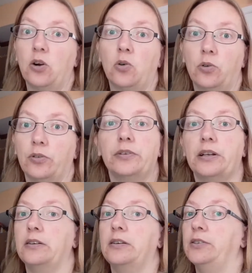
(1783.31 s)
going over
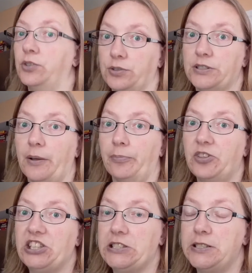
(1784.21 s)
there and doing
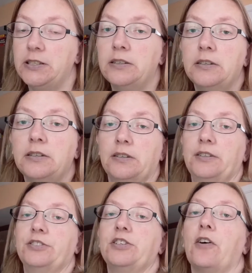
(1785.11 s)
something.
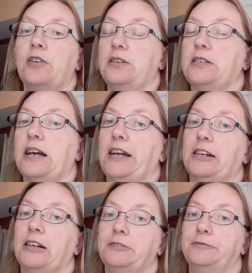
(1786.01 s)
So it's like